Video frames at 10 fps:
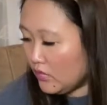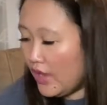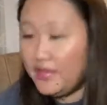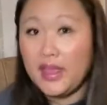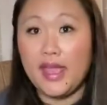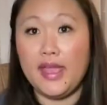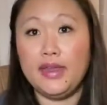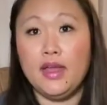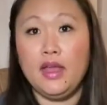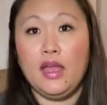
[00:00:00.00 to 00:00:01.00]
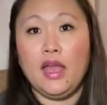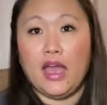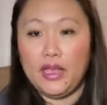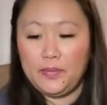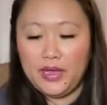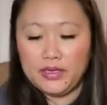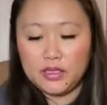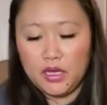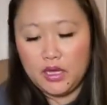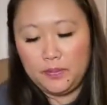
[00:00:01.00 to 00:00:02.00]
And then I picked
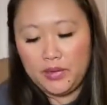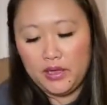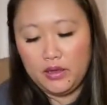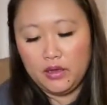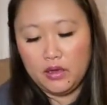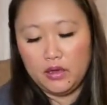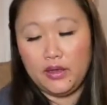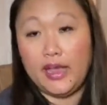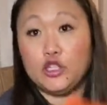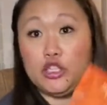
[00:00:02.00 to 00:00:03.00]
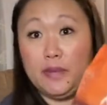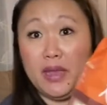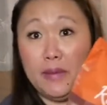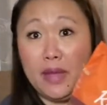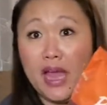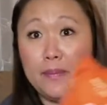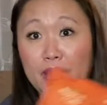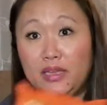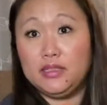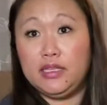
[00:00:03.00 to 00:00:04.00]
up, actually my mom
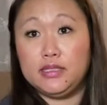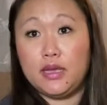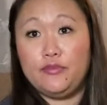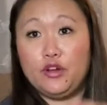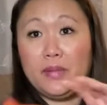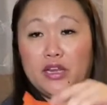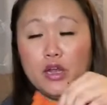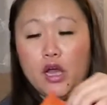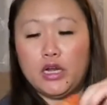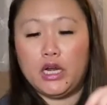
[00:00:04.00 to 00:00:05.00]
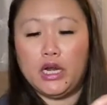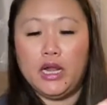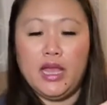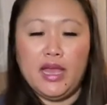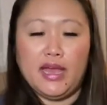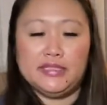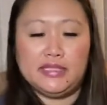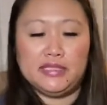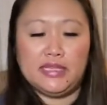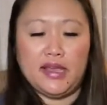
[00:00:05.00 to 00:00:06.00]
picked these up for my daughter as a
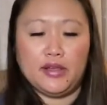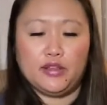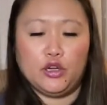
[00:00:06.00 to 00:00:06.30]
snack.